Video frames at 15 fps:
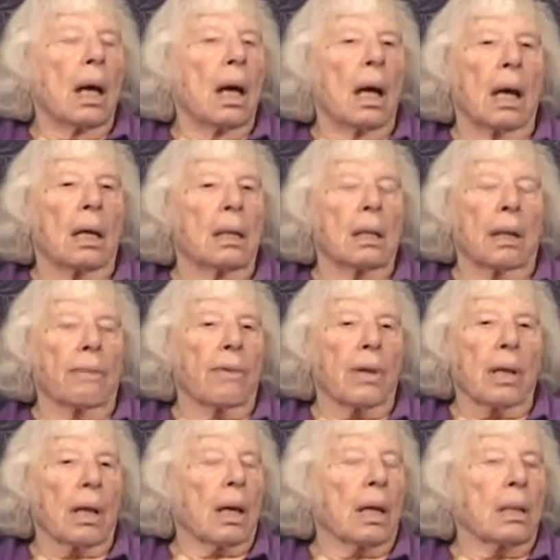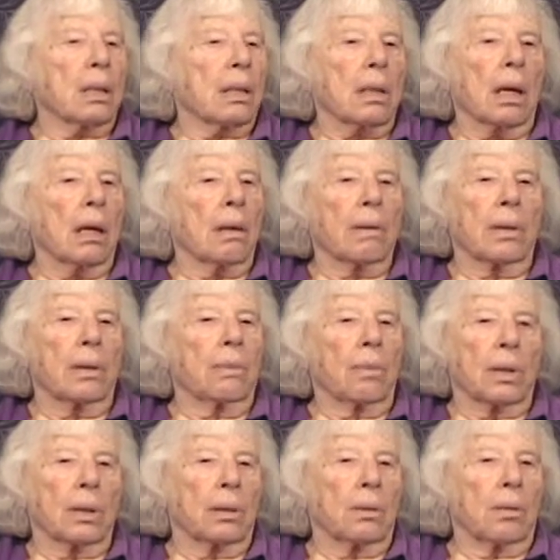and everything I saw in
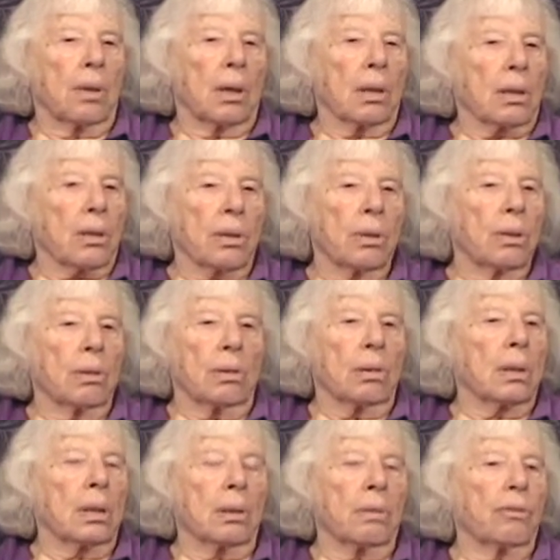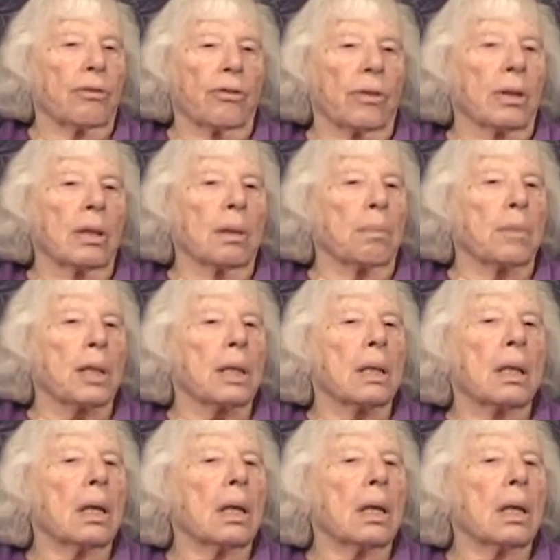World War Two confirmed